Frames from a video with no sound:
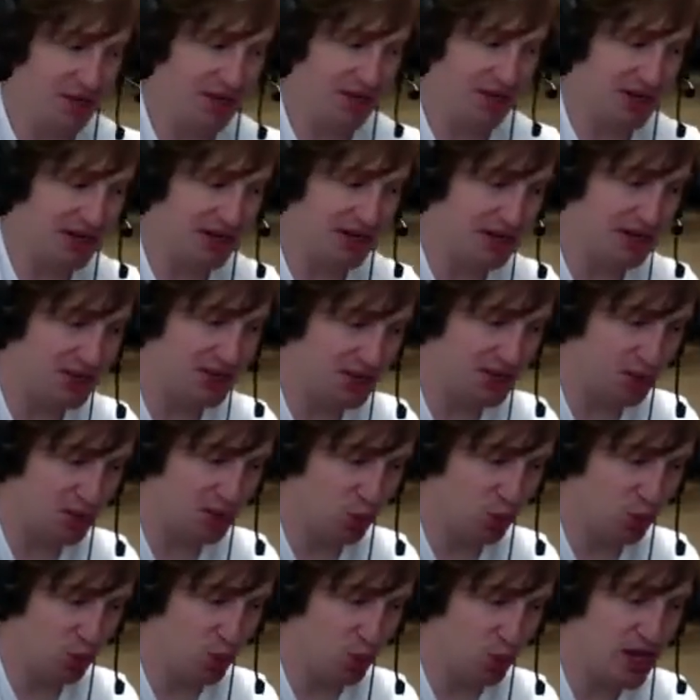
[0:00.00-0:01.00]

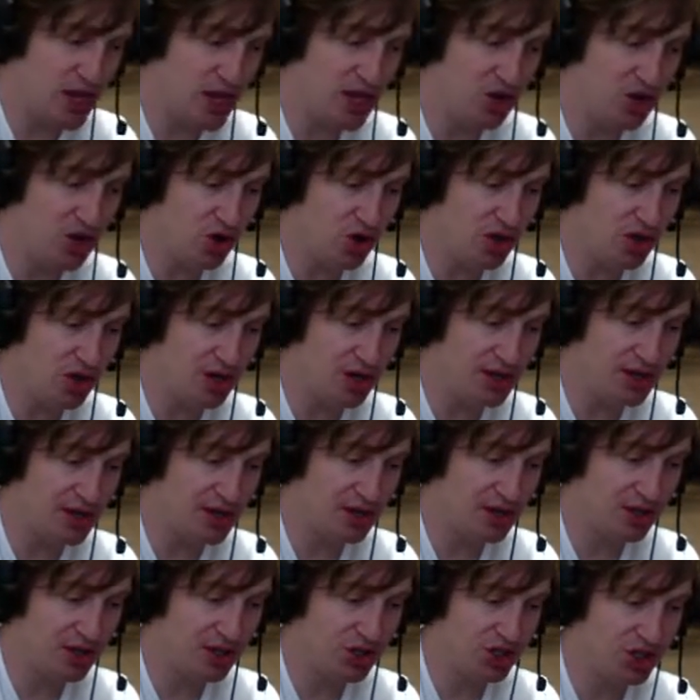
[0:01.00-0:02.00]
because we
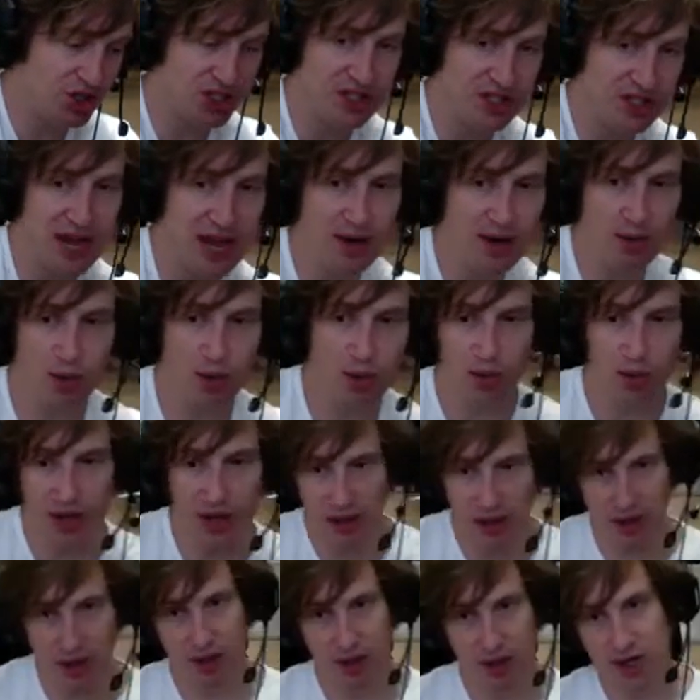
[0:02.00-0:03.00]
couldn't just take what
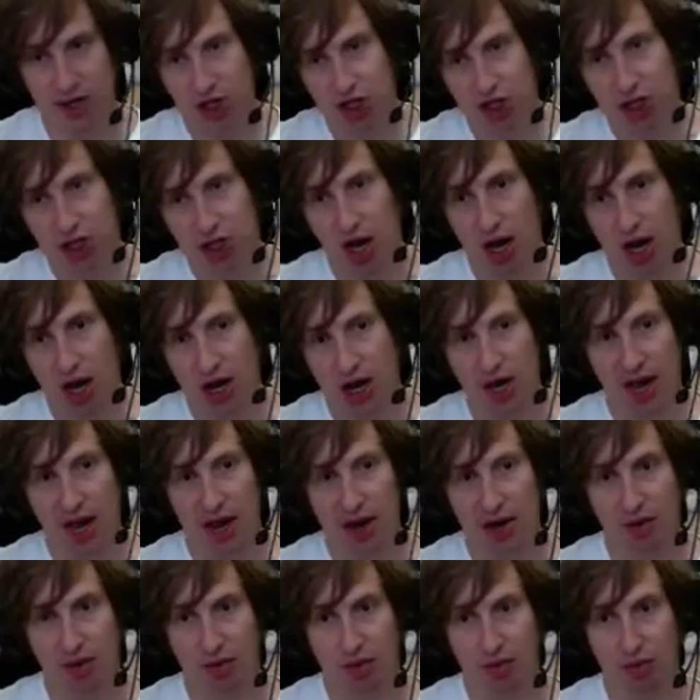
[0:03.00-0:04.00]
we'd shot
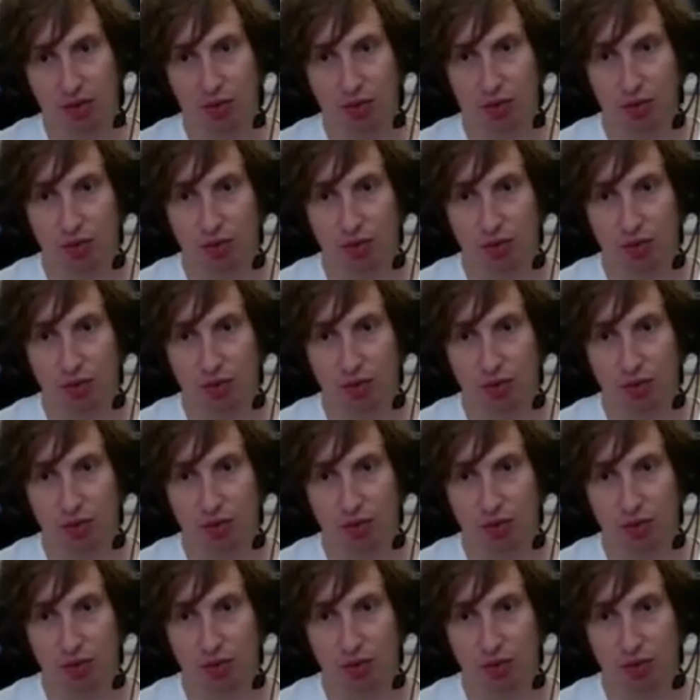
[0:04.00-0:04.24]
and